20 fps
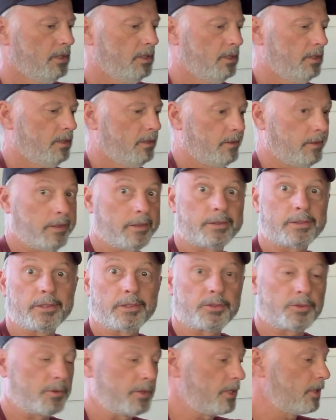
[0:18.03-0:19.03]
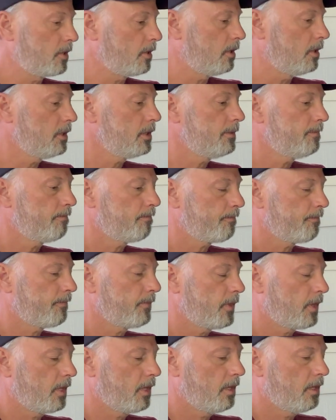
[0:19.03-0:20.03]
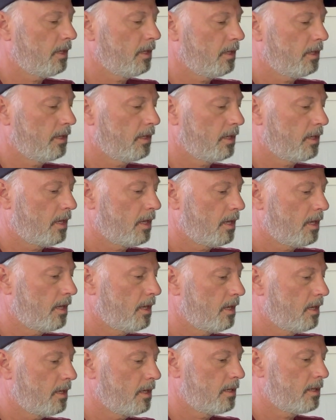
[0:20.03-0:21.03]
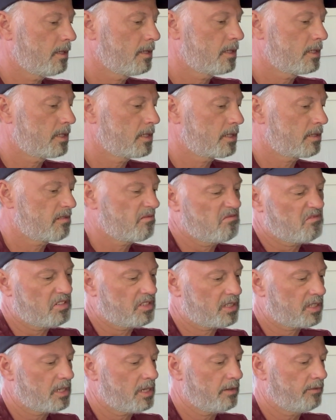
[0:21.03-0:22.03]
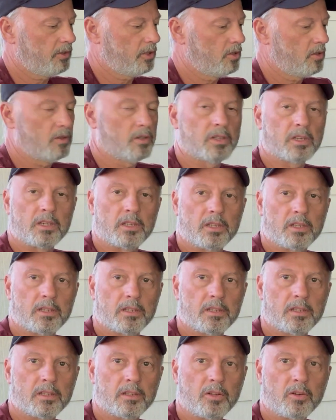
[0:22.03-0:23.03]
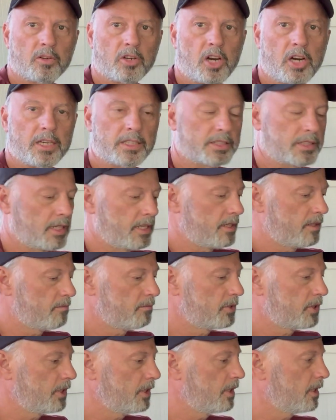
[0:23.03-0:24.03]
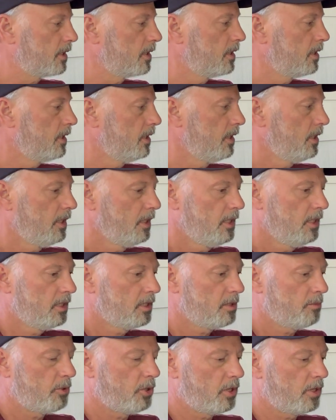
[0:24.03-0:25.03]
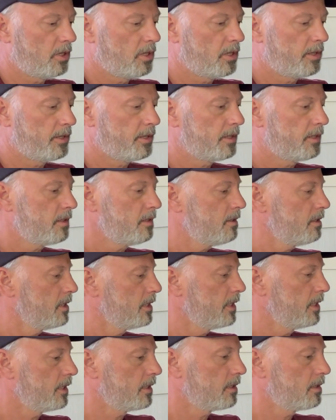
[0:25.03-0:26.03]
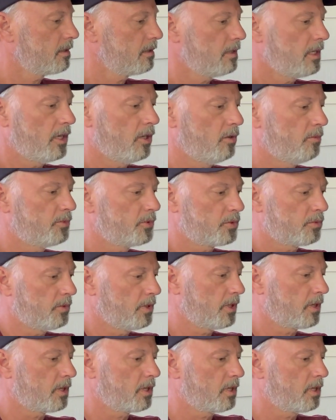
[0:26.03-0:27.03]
I guess that's what you call it. And it's kind of a low cost item to put on there. It helps with